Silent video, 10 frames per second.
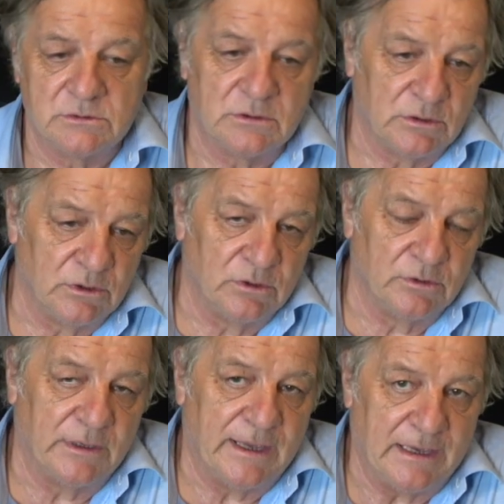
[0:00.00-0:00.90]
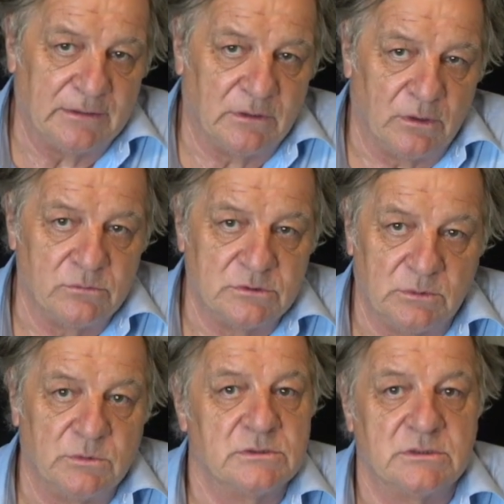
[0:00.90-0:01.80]
The girl that owns
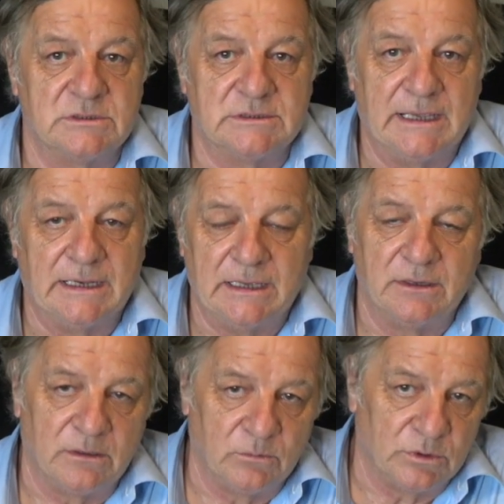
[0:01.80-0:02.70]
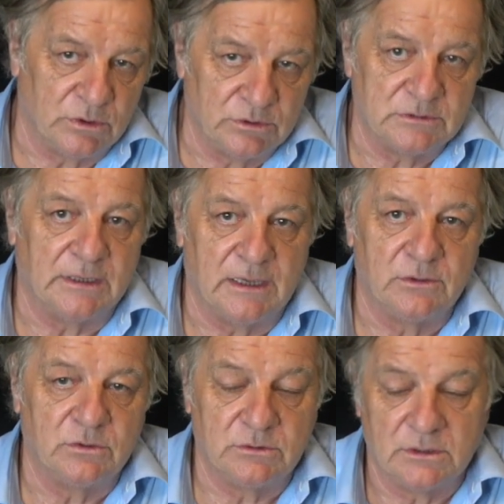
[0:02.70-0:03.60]
it wants to sell it, and I want her to get a
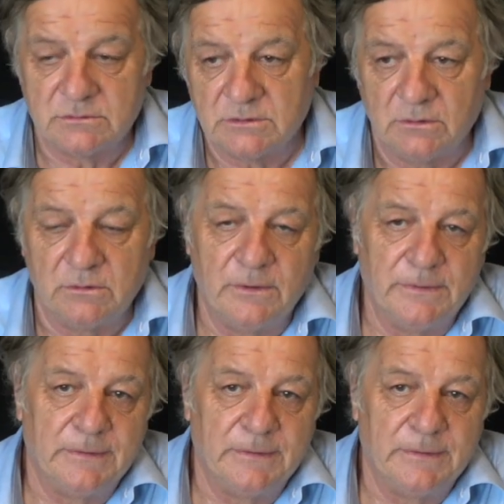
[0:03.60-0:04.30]
good deal. So